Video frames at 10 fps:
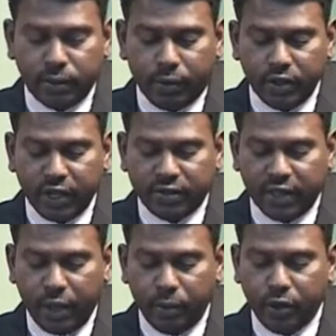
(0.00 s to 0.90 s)

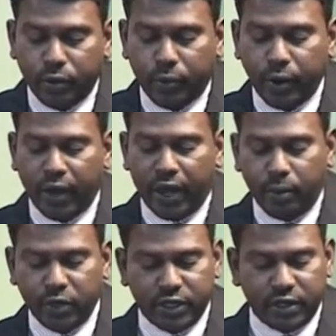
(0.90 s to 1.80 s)
projects aiming to prevent
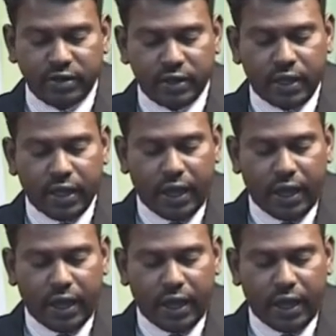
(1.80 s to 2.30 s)
emissions